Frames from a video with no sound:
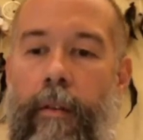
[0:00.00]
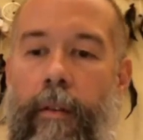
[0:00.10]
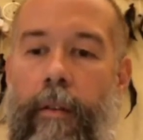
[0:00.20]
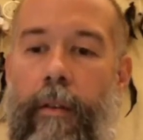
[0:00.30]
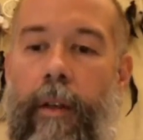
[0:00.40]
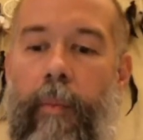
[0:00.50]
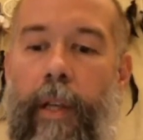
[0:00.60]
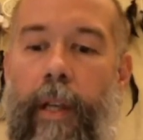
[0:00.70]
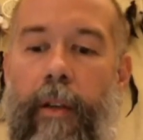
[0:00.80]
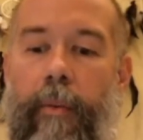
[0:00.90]
And I'll
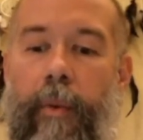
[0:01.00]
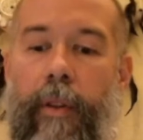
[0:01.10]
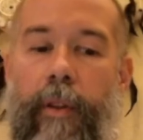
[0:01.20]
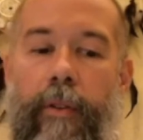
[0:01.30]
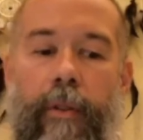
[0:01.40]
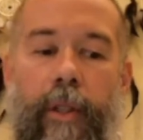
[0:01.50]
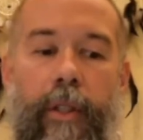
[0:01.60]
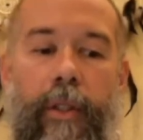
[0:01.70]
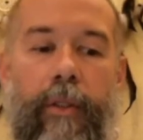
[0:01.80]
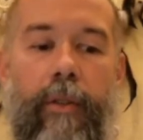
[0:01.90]
begin with the
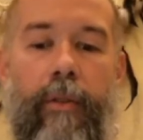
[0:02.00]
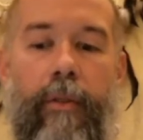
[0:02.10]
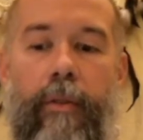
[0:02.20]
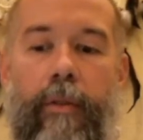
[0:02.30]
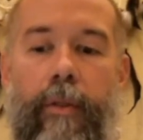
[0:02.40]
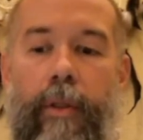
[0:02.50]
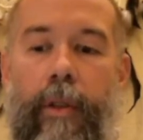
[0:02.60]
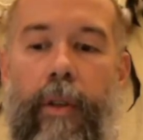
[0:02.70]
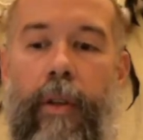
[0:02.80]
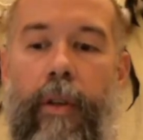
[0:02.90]
traditional
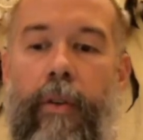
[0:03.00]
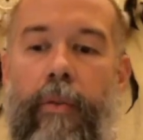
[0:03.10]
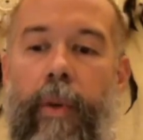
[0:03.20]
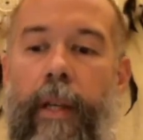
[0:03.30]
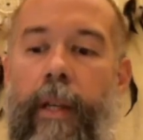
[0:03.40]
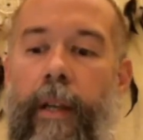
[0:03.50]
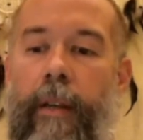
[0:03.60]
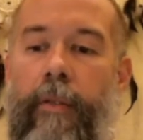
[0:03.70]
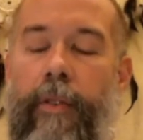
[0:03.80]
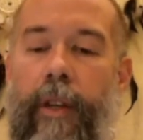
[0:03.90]
reading
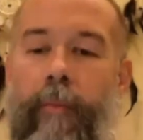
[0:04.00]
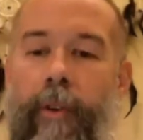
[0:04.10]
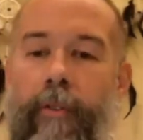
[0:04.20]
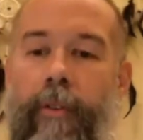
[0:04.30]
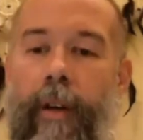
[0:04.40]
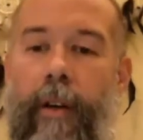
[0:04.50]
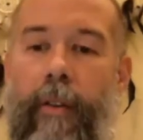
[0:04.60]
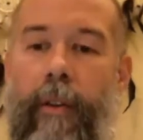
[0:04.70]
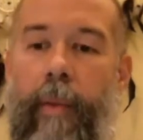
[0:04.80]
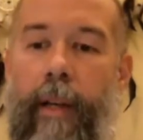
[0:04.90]
of some of
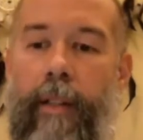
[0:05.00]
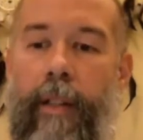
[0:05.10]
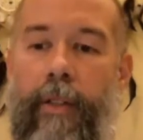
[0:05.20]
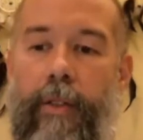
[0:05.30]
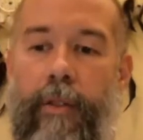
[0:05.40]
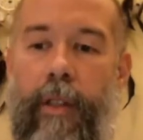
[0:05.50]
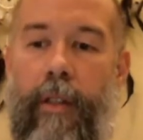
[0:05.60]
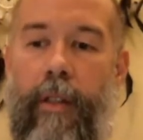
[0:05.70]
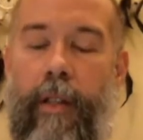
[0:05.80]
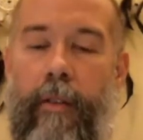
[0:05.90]
the Metta Sutta,
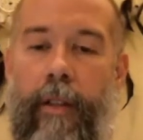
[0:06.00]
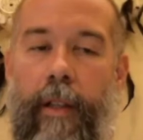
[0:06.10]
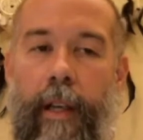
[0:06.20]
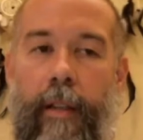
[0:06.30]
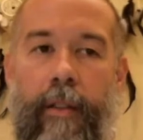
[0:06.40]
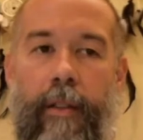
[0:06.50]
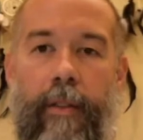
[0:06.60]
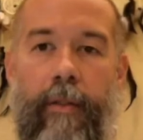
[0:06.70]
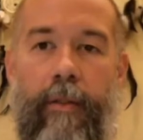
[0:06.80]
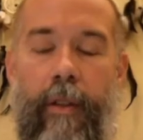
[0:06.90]
the Loving Kindness
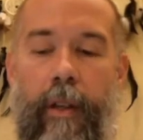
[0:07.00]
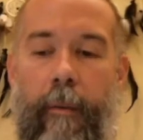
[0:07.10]
Sutra.